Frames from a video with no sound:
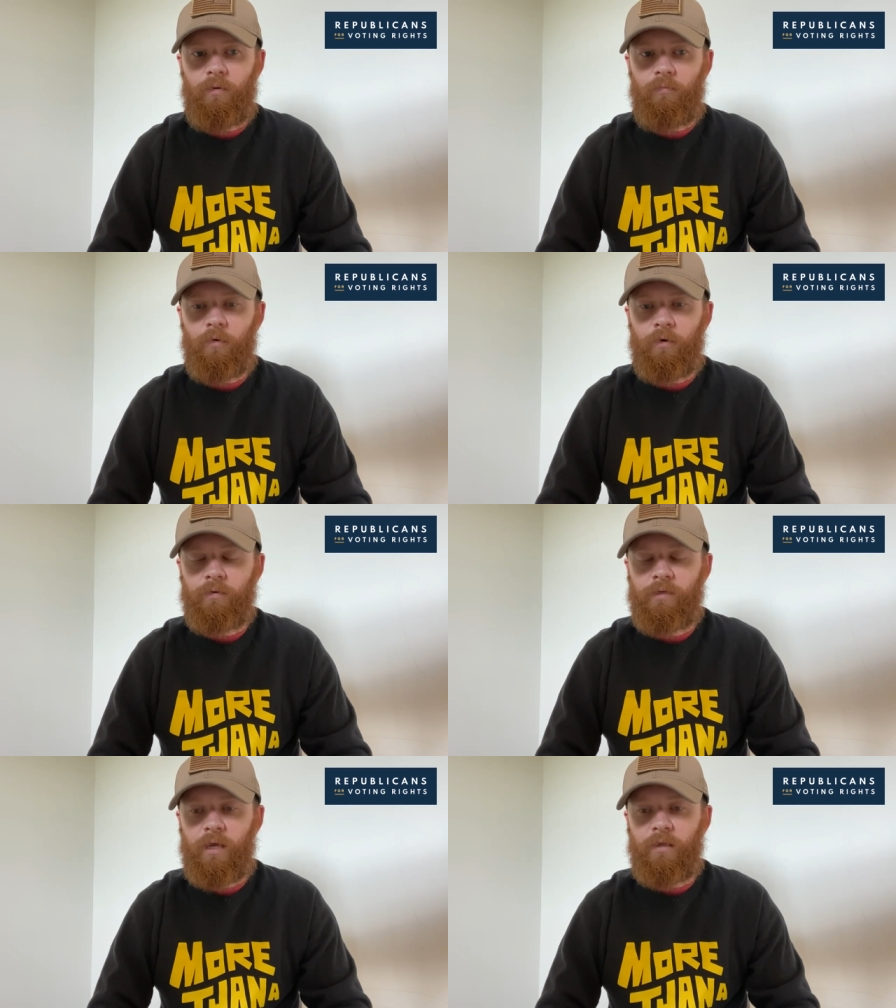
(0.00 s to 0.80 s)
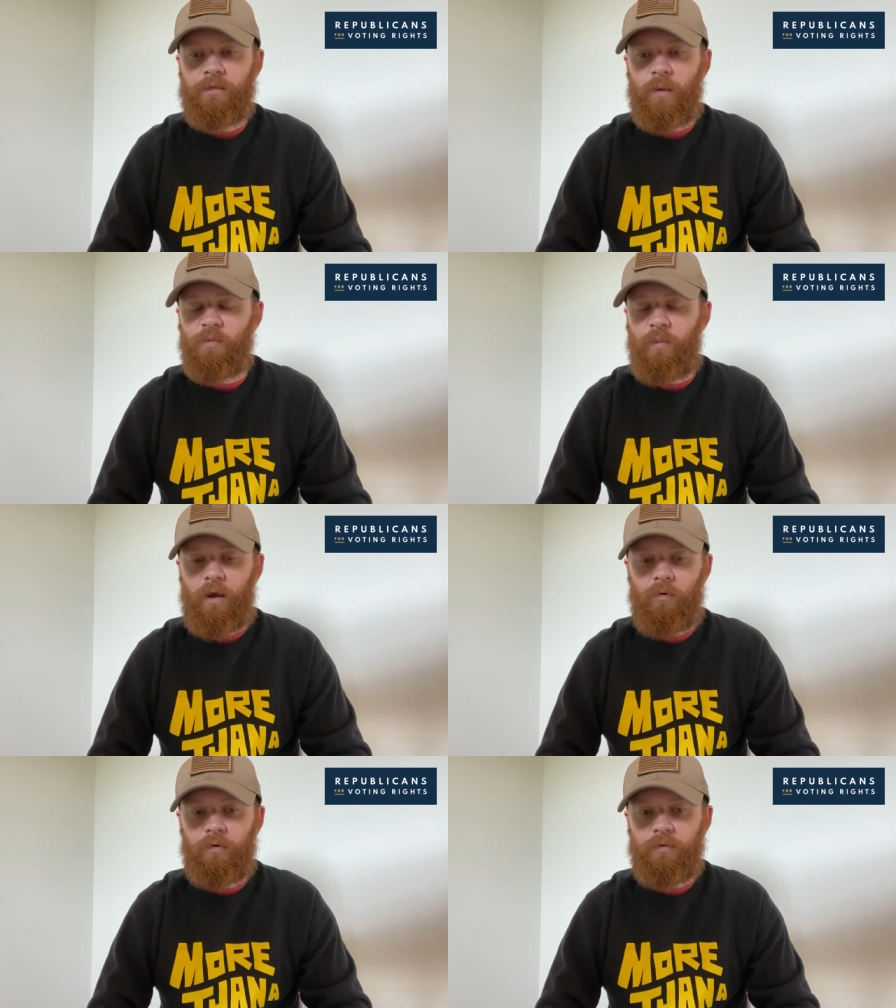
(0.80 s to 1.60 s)
and we're taking steps
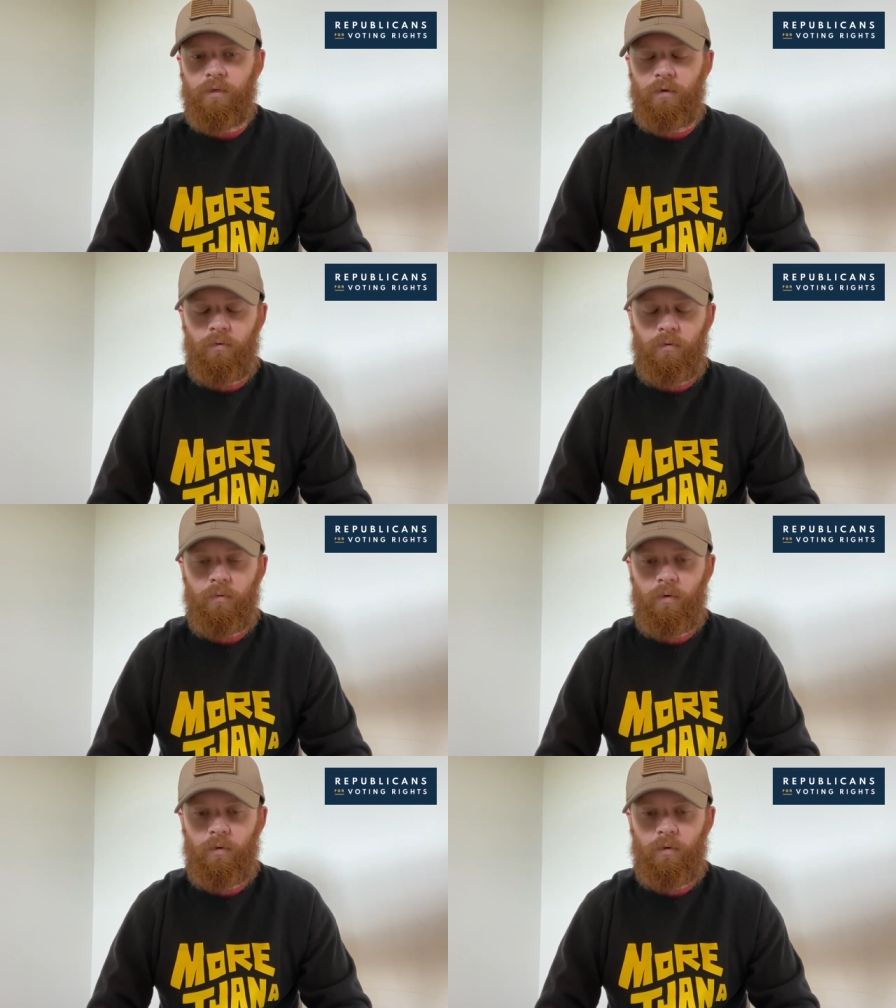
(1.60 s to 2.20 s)
backwards you know